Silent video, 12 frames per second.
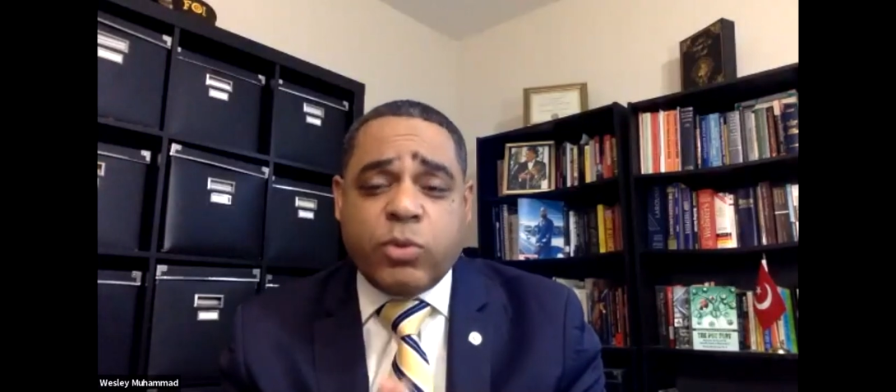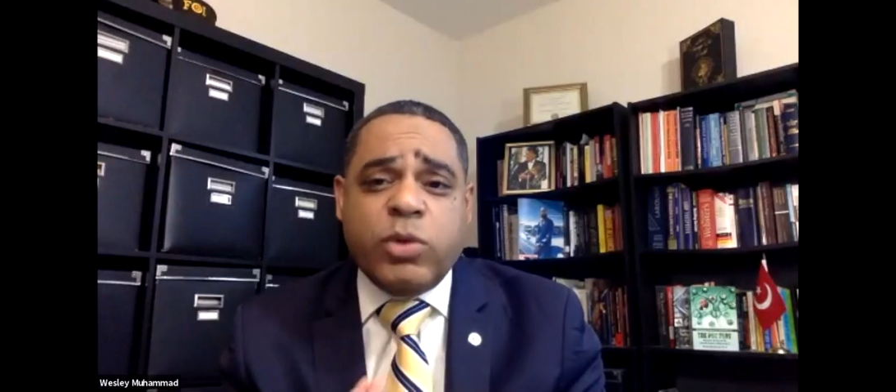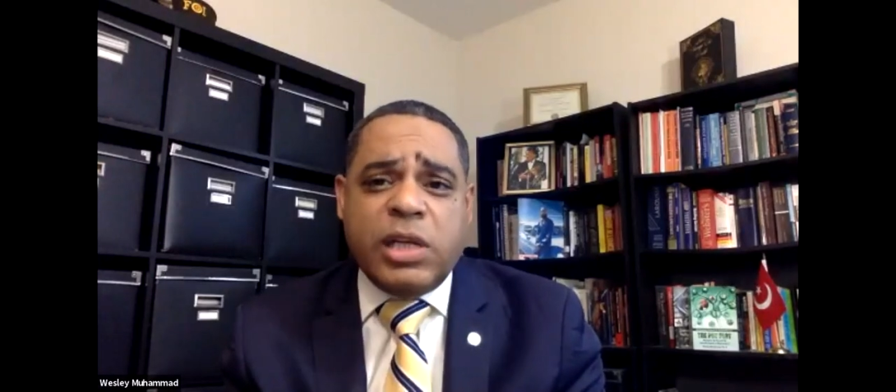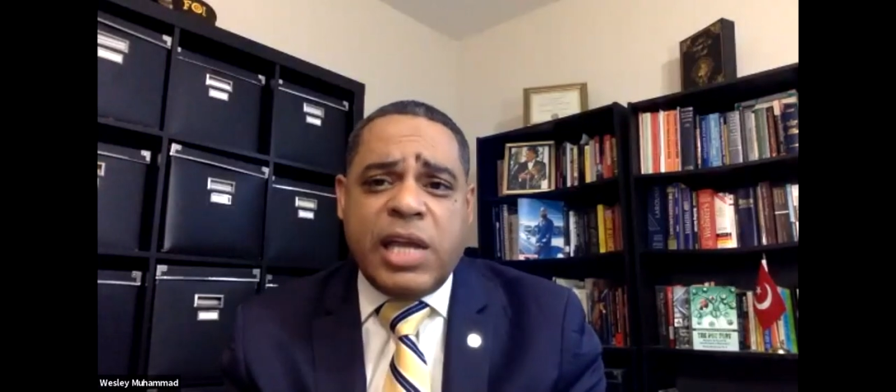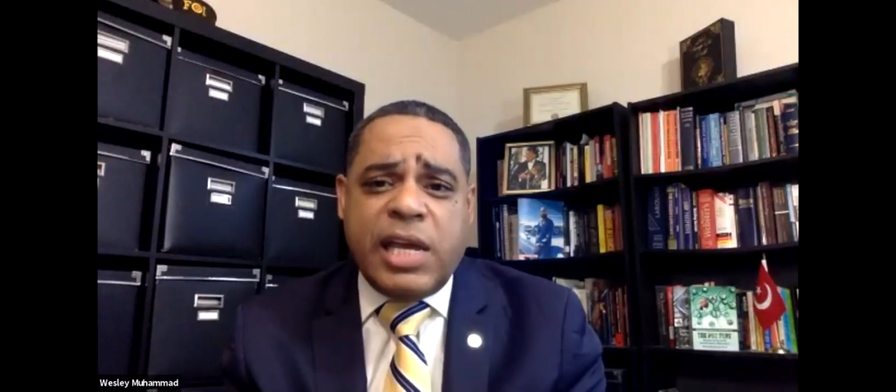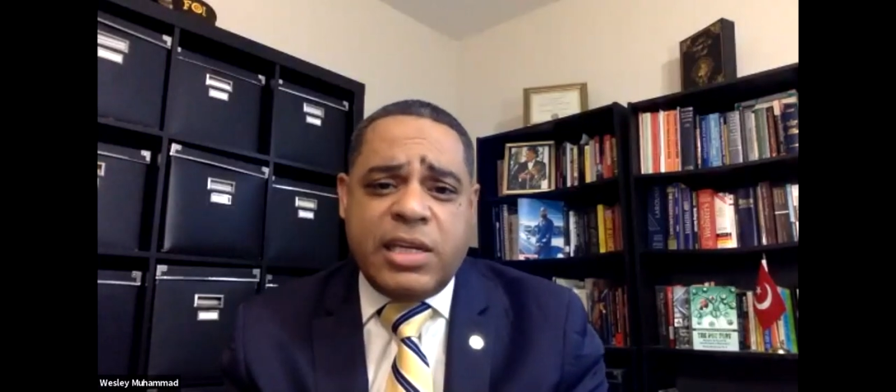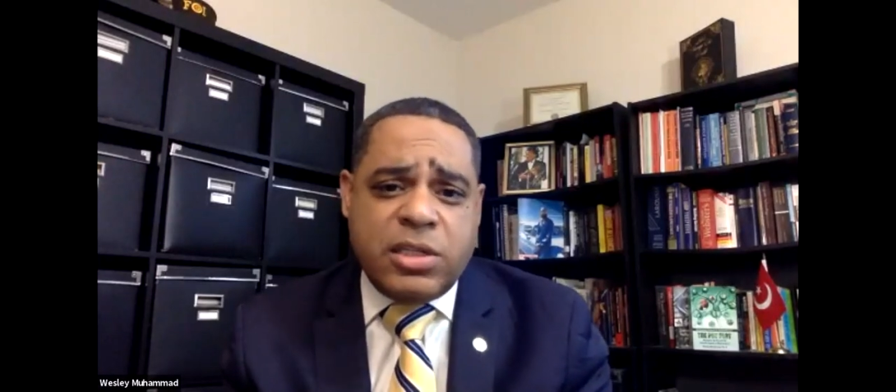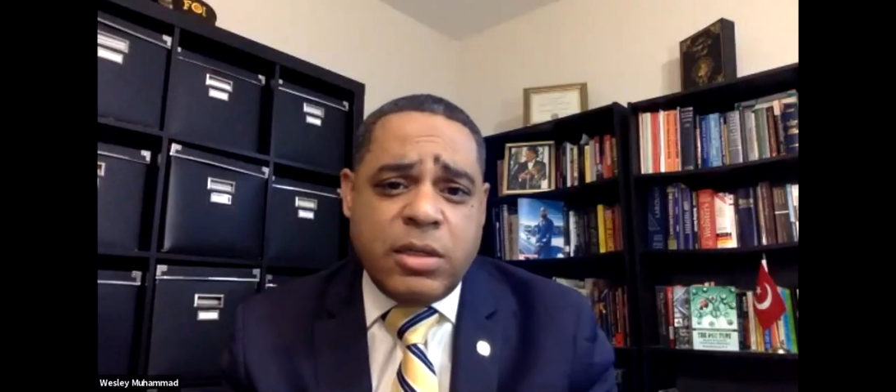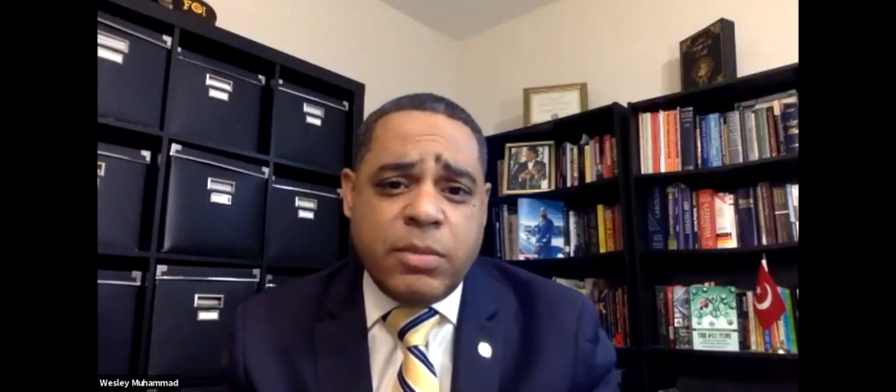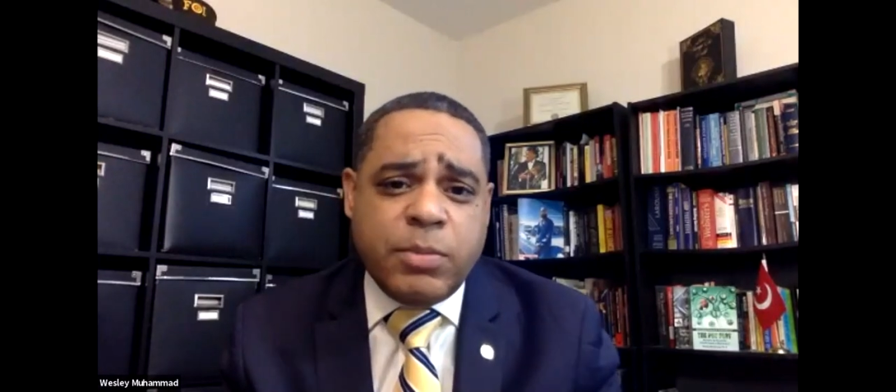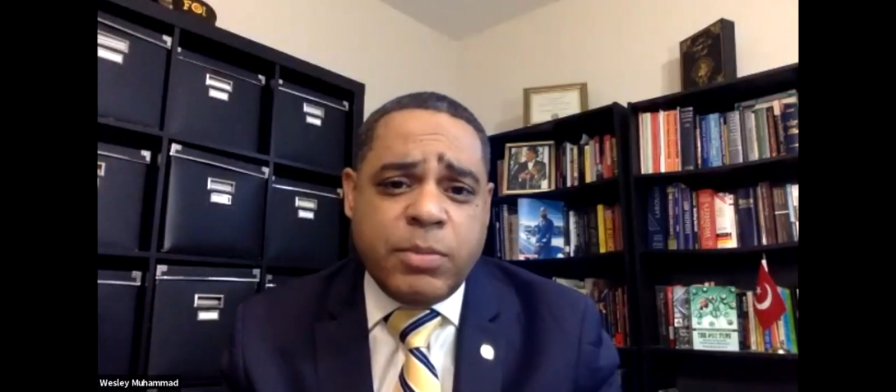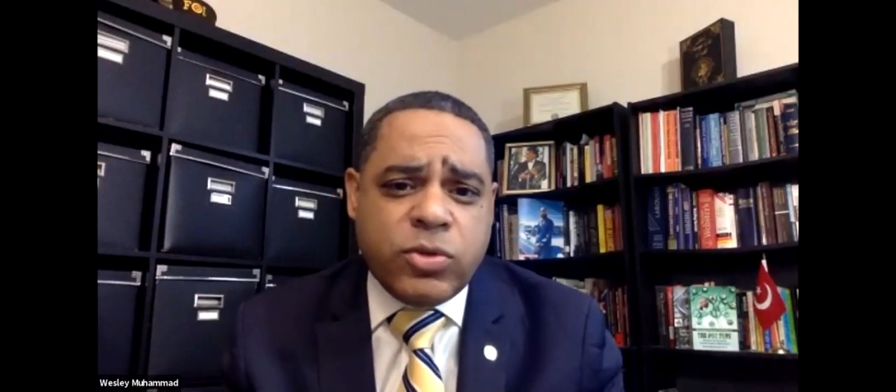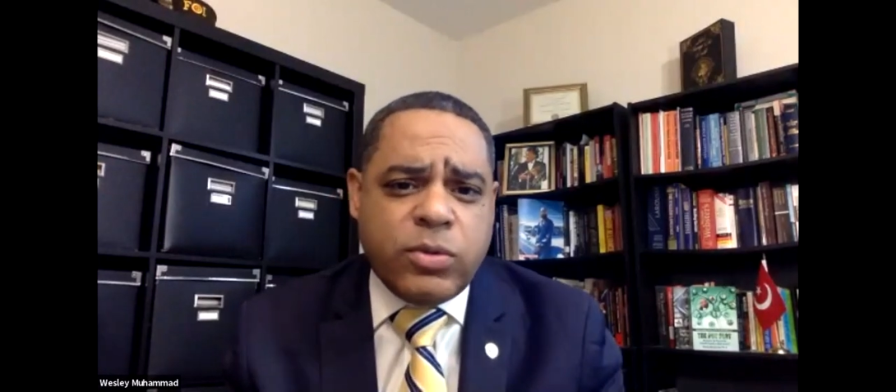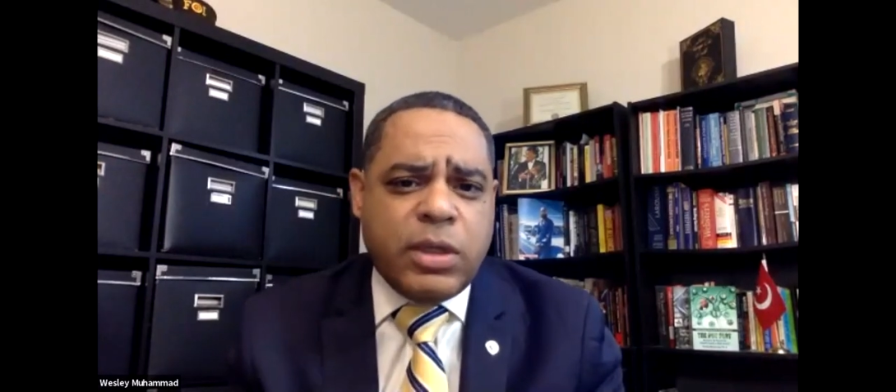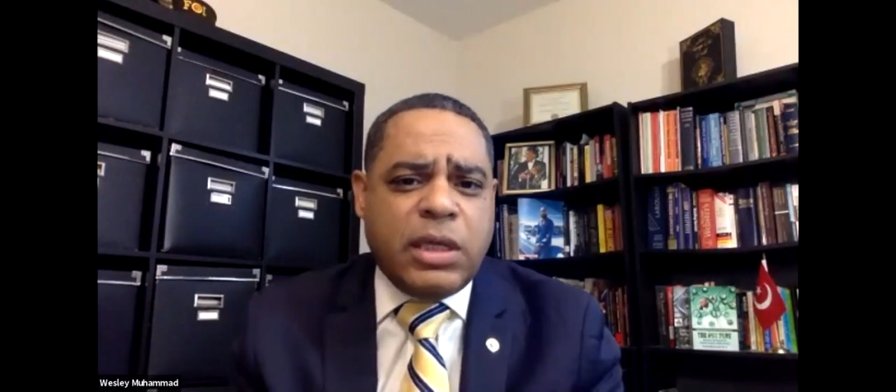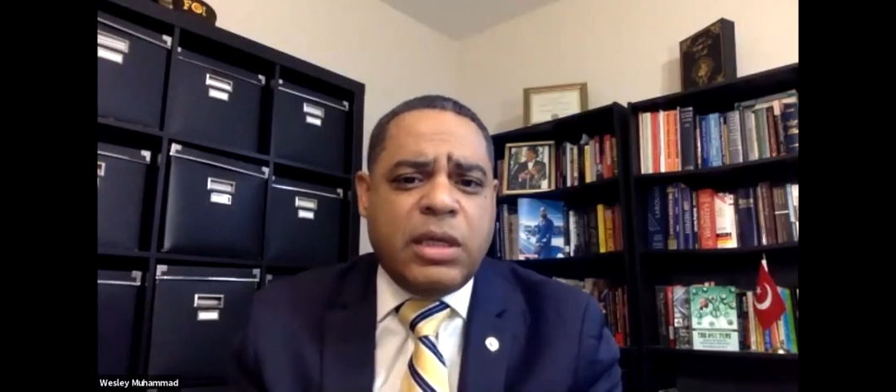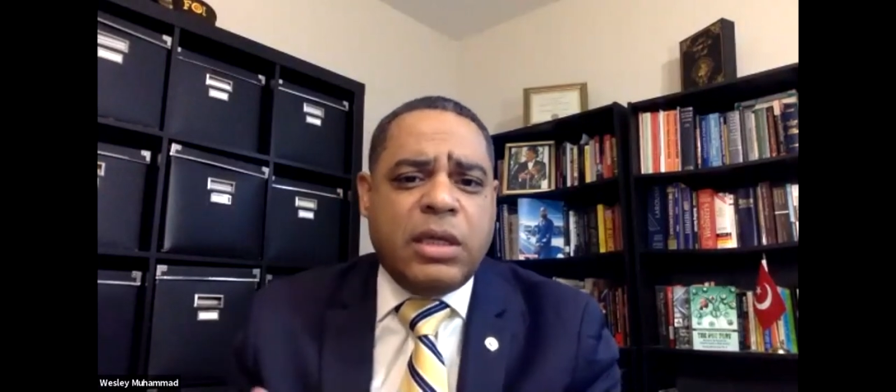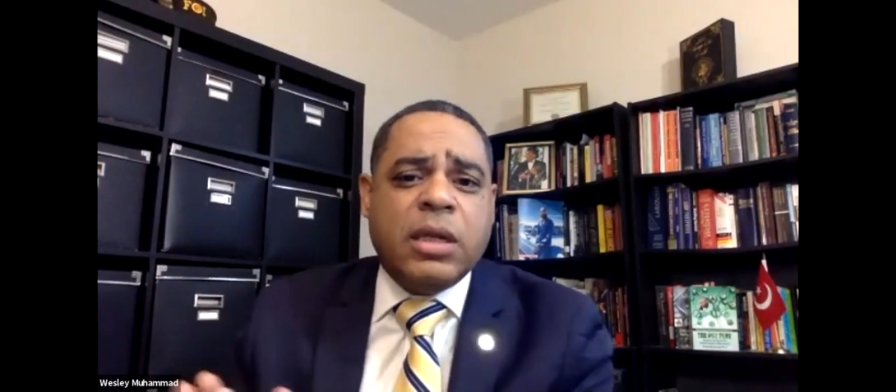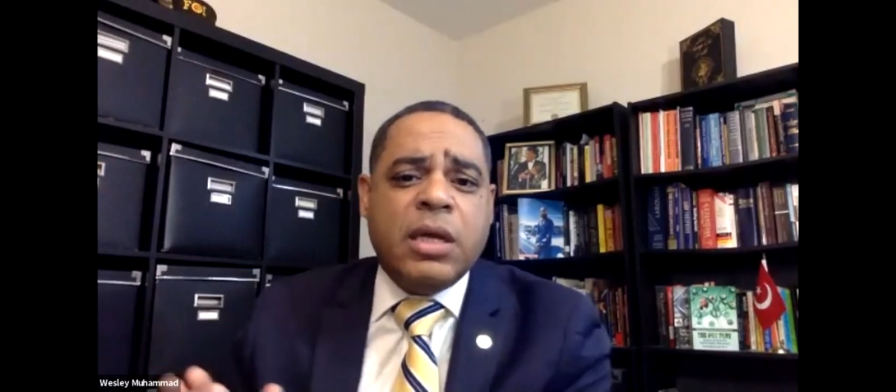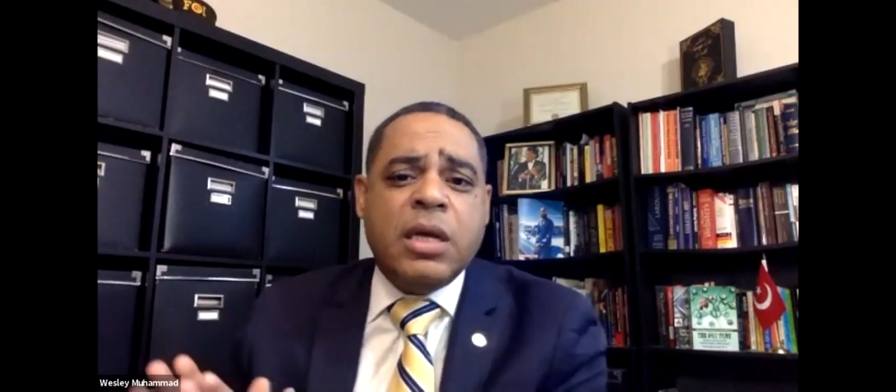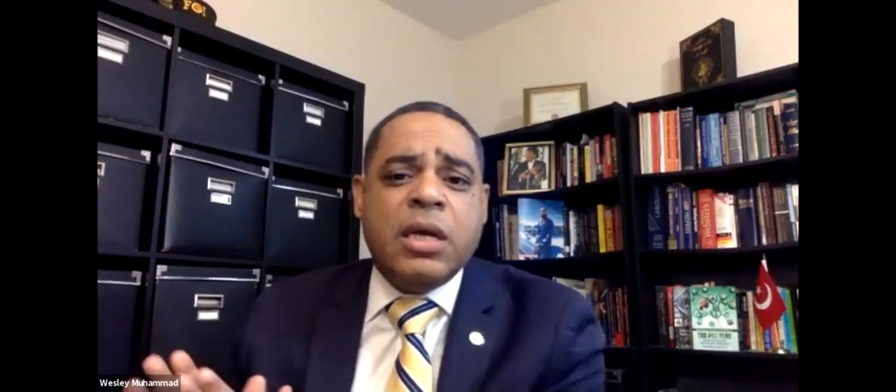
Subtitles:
relation between